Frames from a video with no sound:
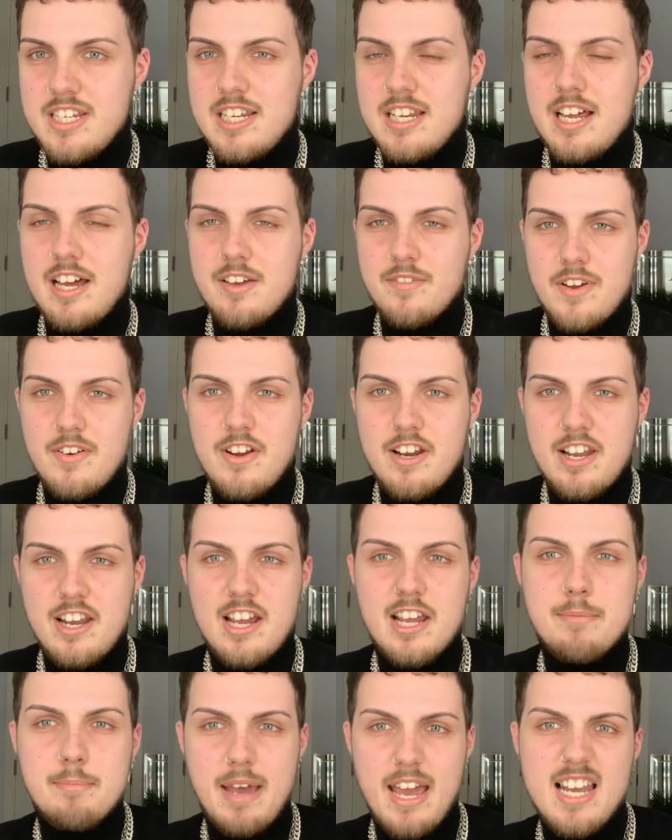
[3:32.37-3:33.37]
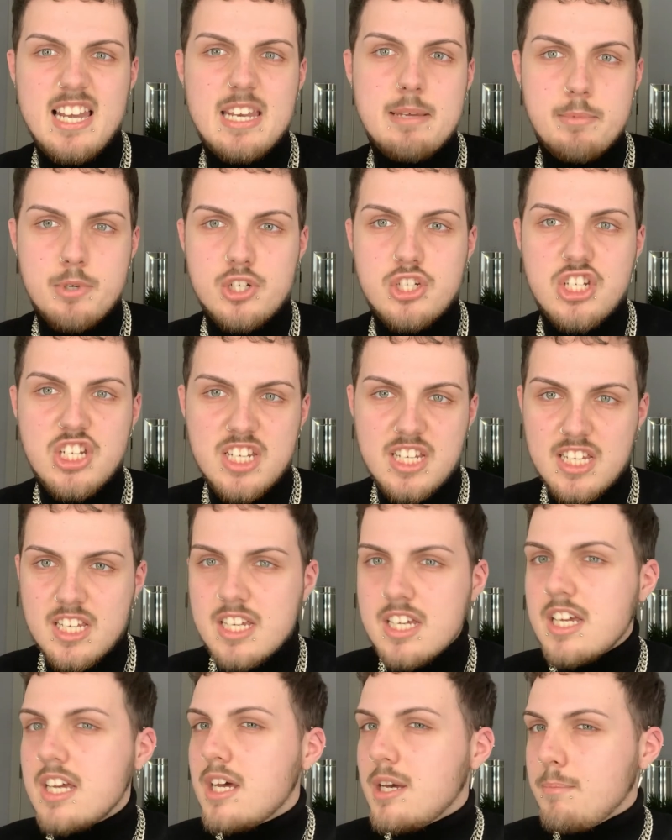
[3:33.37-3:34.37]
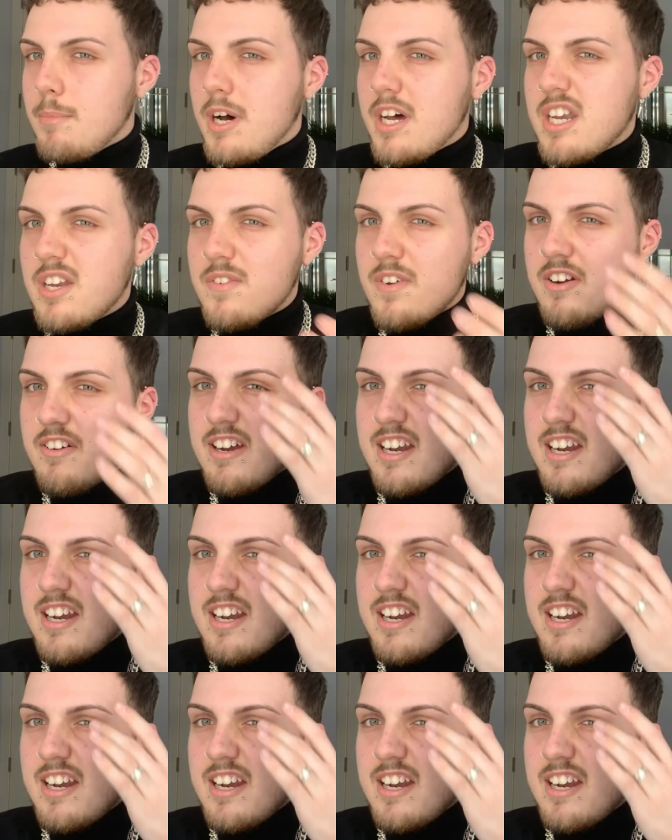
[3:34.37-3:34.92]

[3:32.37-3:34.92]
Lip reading: like very like manly bushy. Mine are very